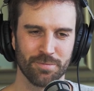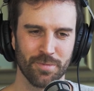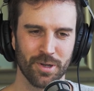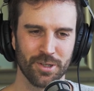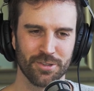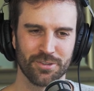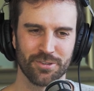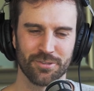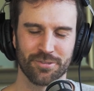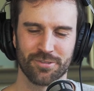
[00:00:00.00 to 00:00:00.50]

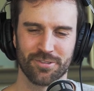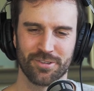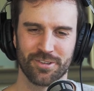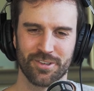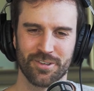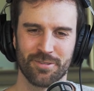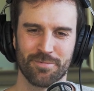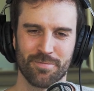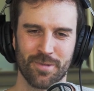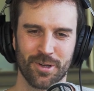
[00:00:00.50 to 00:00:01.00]
must have
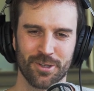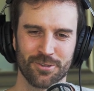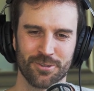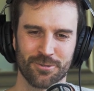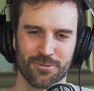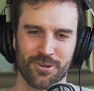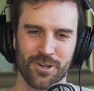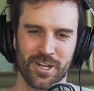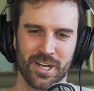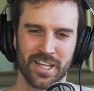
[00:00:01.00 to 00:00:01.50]
must
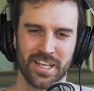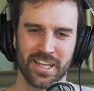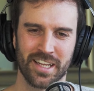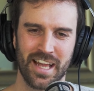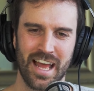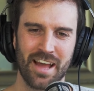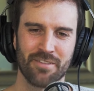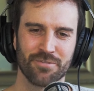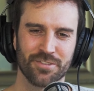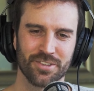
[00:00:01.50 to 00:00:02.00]
have
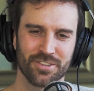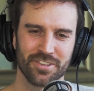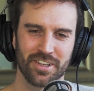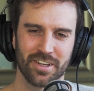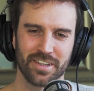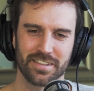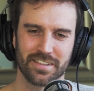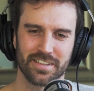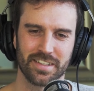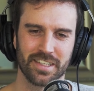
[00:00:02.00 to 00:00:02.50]
really
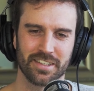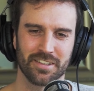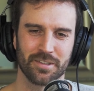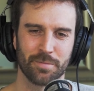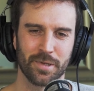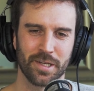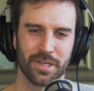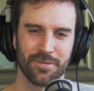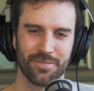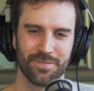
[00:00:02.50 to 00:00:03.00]
emphasised it a
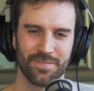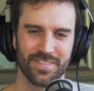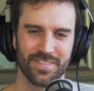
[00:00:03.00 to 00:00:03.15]
bit.